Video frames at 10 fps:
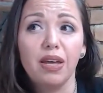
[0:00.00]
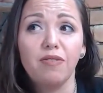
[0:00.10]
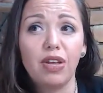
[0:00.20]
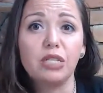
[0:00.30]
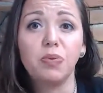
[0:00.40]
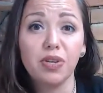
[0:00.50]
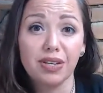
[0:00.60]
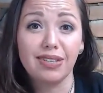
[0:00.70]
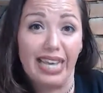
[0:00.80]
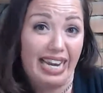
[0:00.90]
Facebook
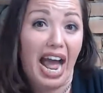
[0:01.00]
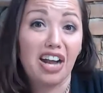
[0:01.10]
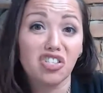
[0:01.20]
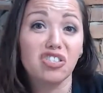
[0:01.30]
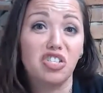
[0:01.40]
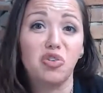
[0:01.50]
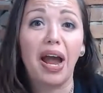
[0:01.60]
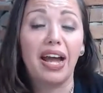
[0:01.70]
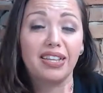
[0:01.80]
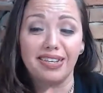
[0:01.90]
can actually
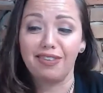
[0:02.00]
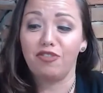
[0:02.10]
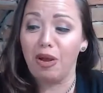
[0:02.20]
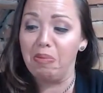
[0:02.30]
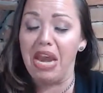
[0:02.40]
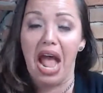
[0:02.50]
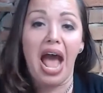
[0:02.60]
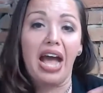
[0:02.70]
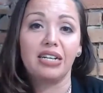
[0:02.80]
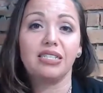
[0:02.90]
track like from an
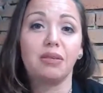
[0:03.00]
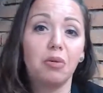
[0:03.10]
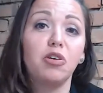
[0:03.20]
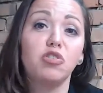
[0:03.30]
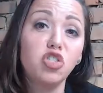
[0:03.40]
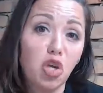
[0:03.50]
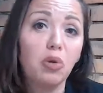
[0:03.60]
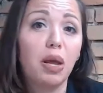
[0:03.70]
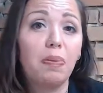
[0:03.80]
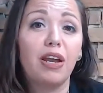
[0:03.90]
ad to somebody who's
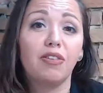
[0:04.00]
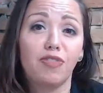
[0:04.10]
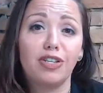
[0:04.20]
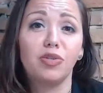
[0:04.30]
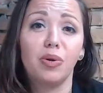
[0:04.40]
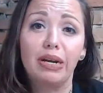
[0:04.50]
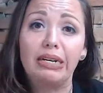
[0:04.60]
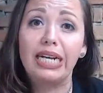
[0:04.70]
shown up at your front door.